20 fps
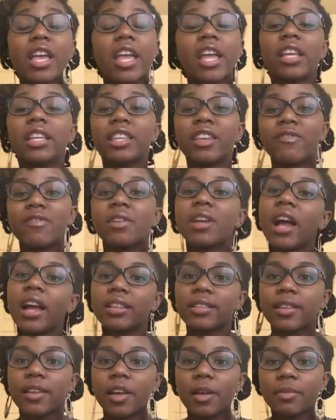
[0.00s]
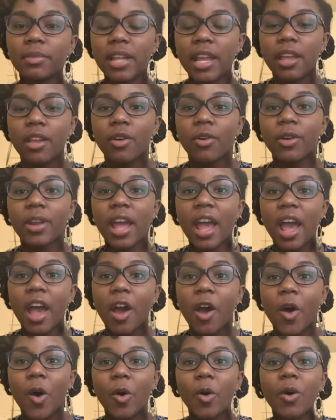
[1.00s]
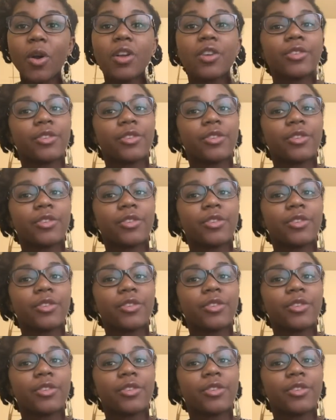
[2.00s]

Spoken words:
and give you guys an update on how